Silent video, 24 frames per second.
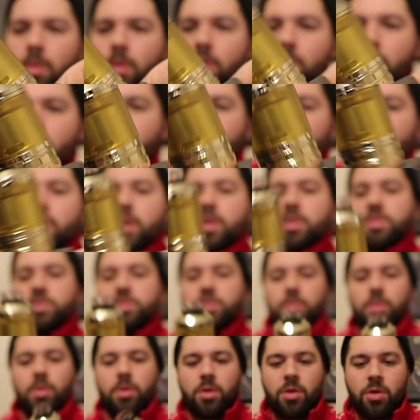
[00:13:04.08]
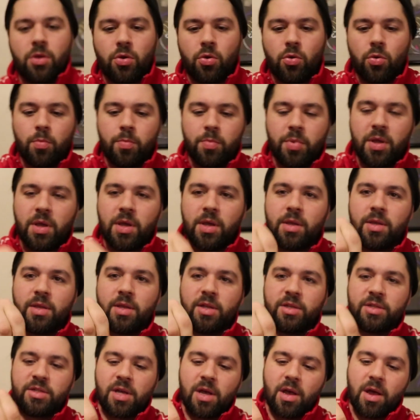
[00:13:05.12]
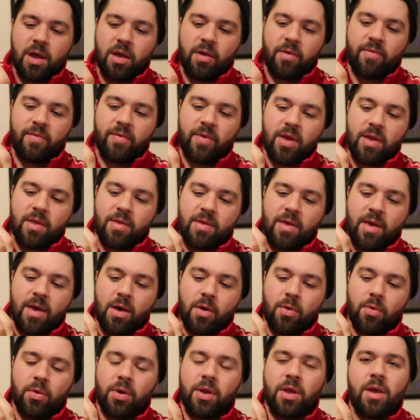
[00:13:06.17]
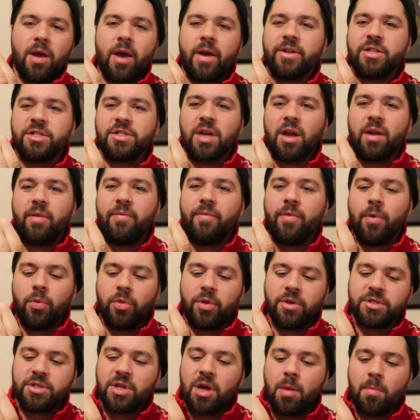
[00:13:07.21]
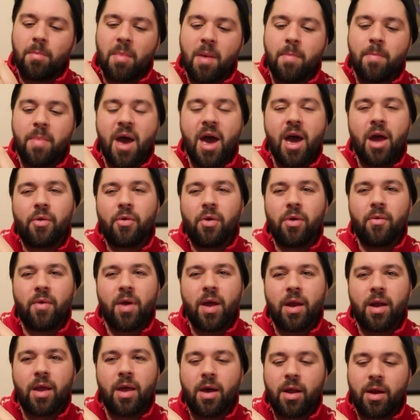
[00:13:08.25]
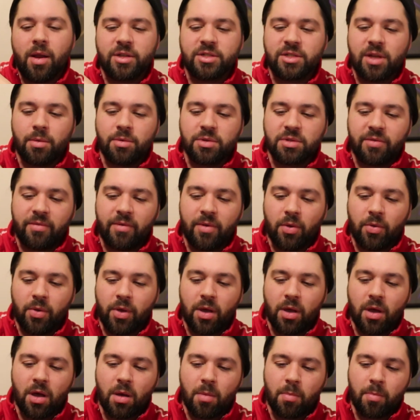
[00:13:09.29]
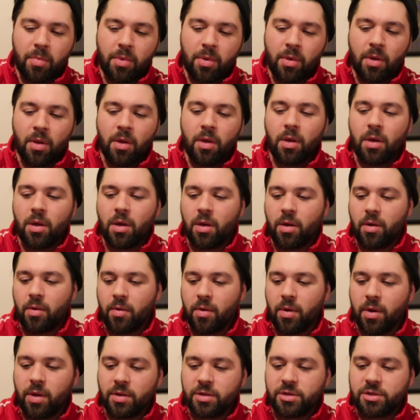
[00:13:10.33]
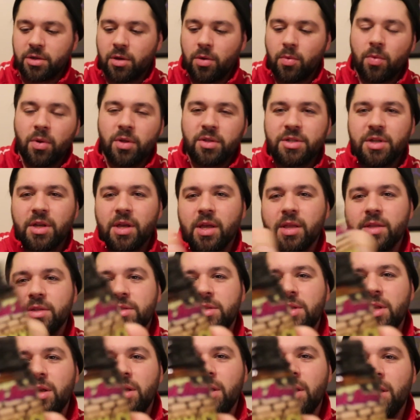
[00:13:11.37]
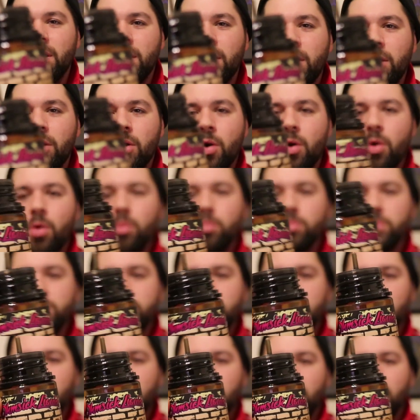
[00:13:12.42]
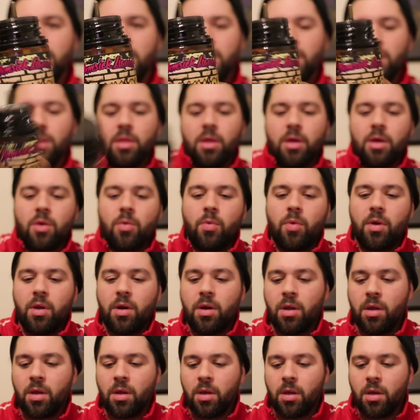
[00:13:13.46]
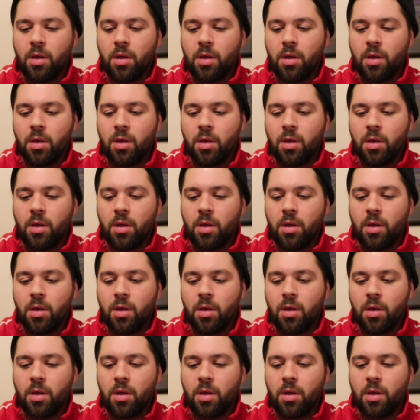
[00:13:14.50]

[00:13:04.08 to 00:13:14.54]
Alright, so the QP Design Fatality. I just got to fill this up. My battery ran out as I was filling up. Alright, so once again, Sticky Icky Ohmsick e-liquid.